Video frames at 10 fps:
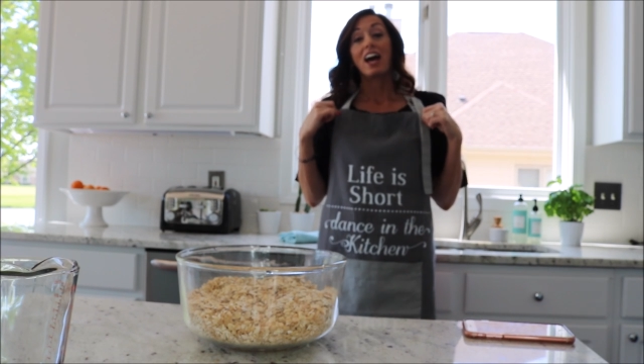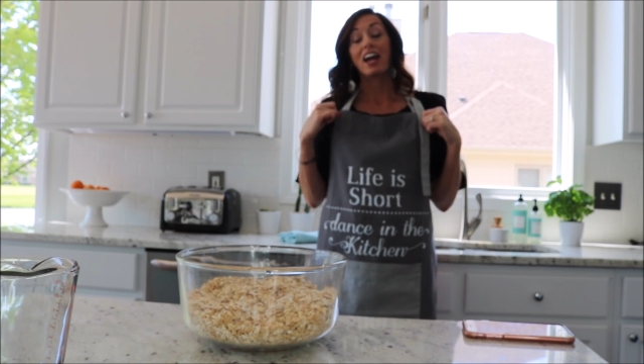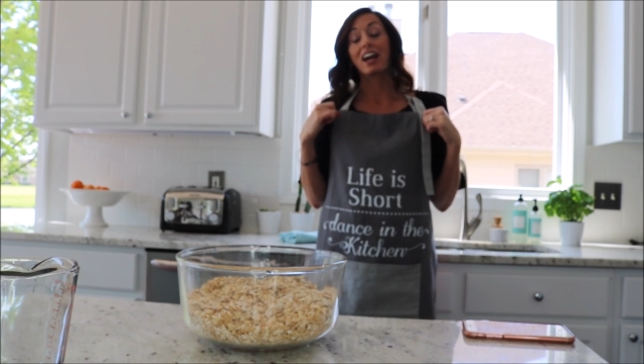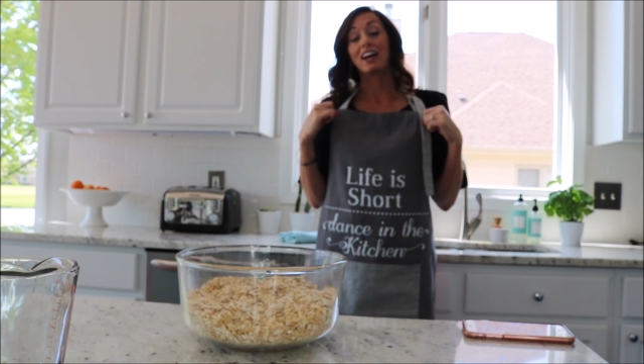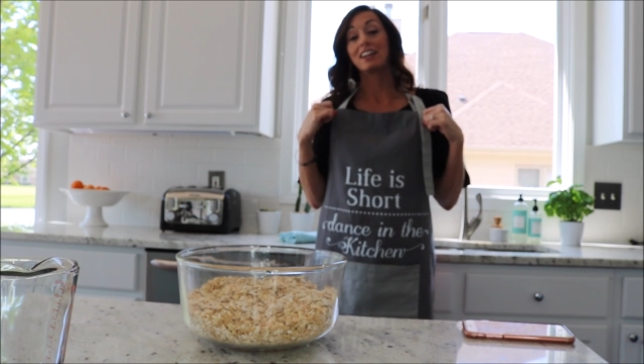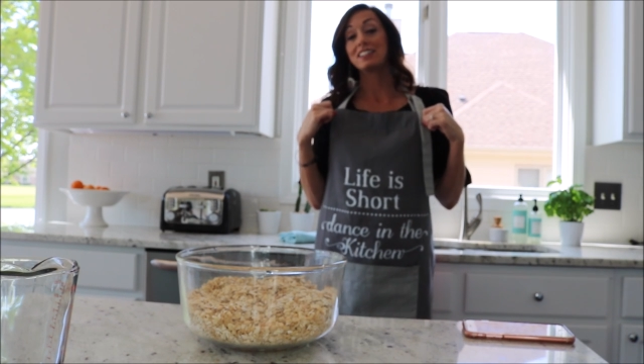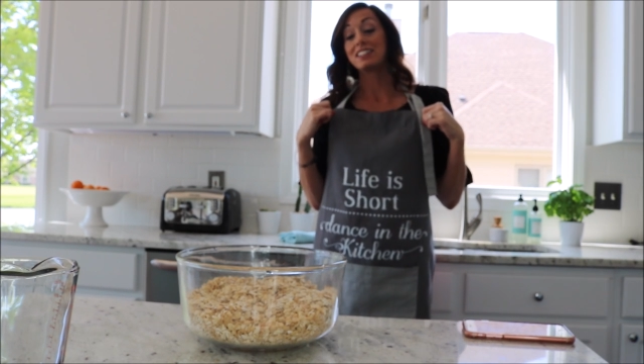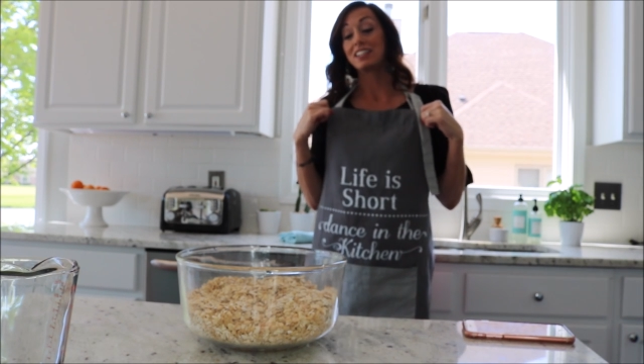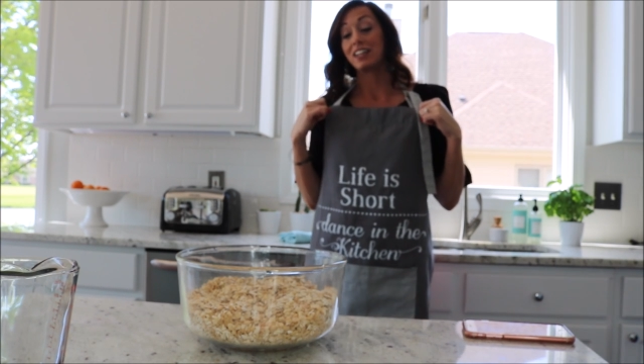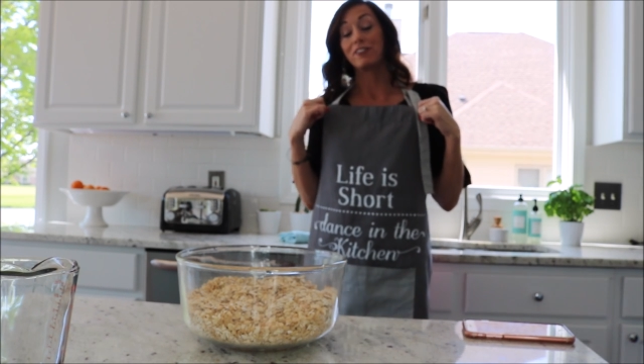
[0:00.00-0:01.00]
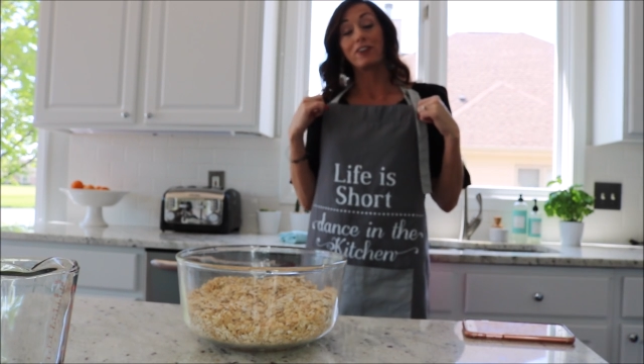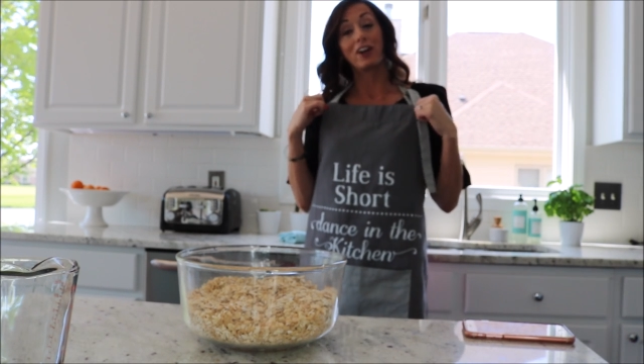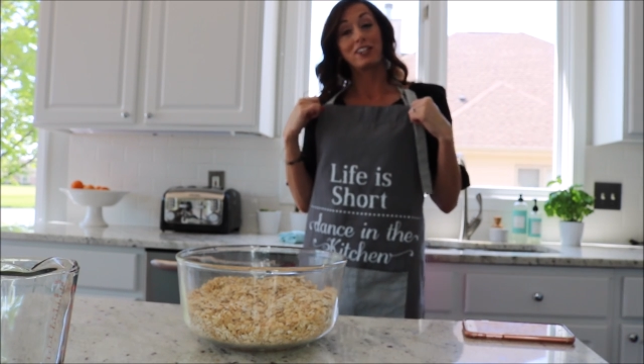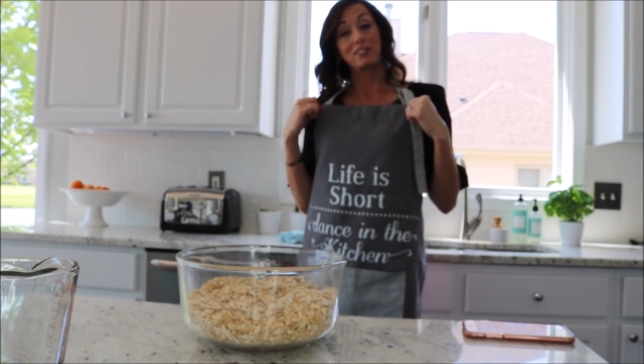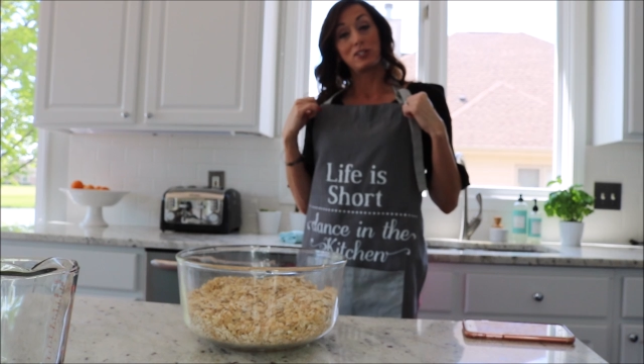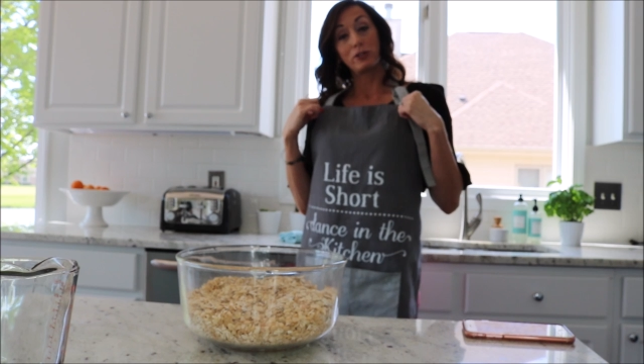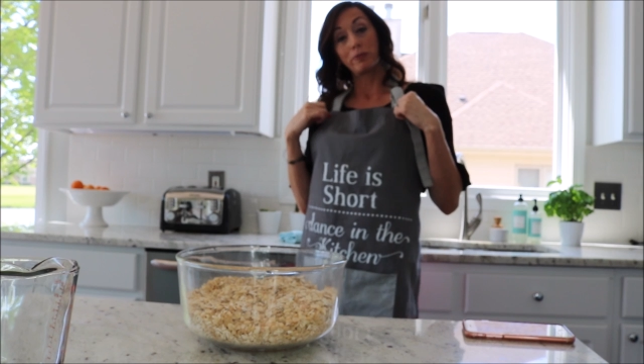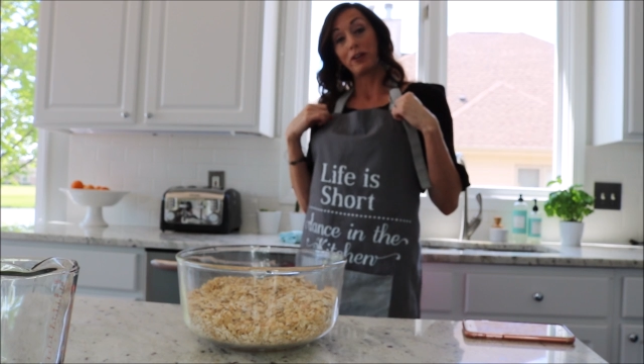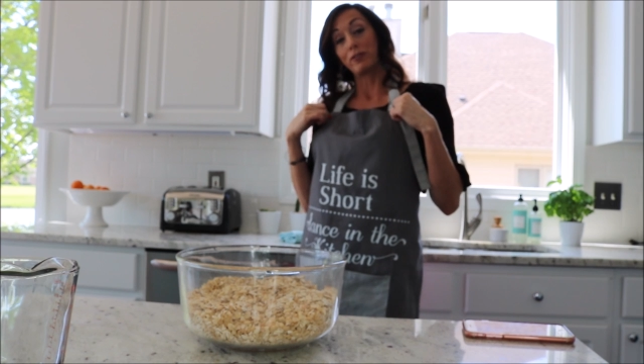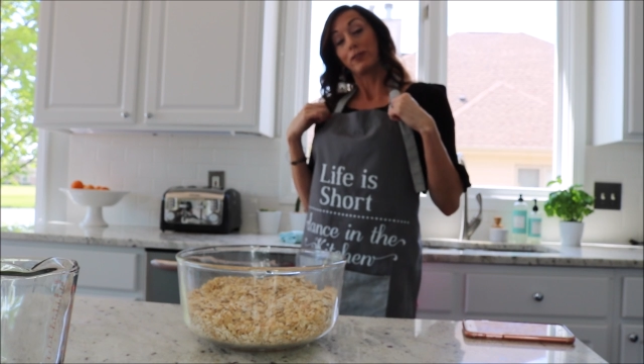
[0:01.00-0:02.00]
And if you guys knew
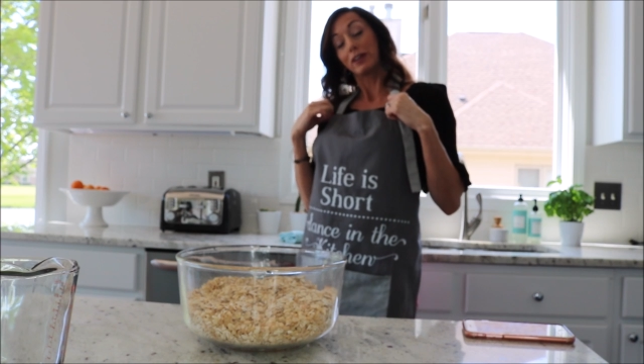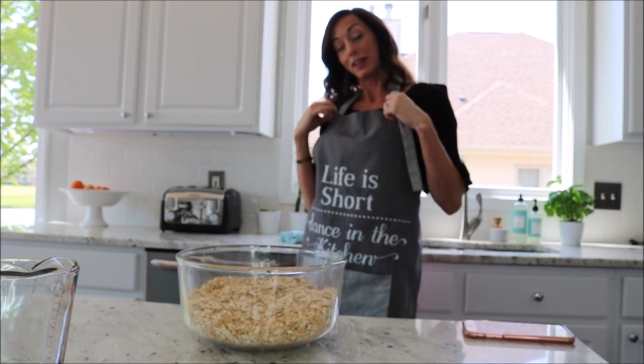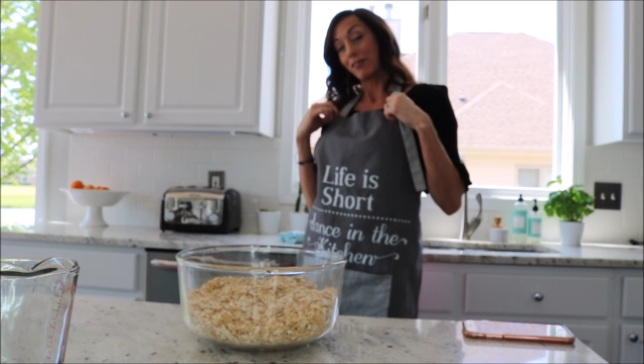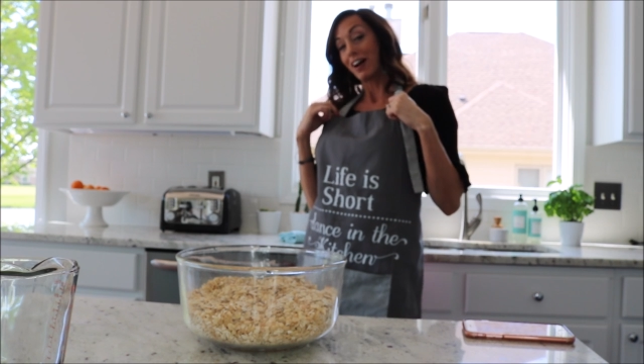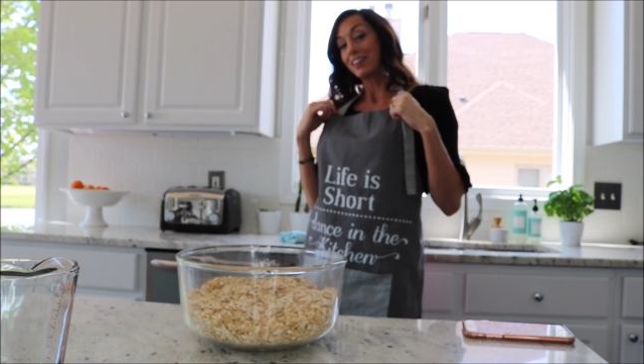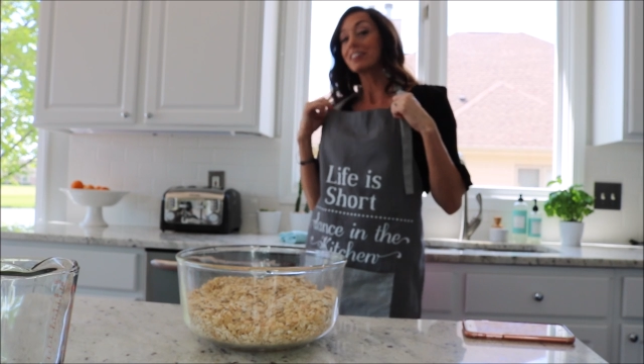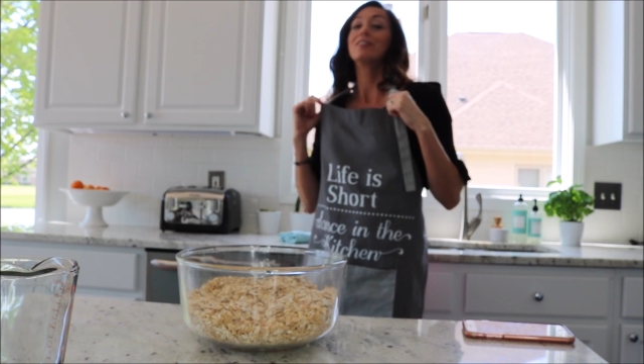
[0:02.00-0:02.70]
me really well,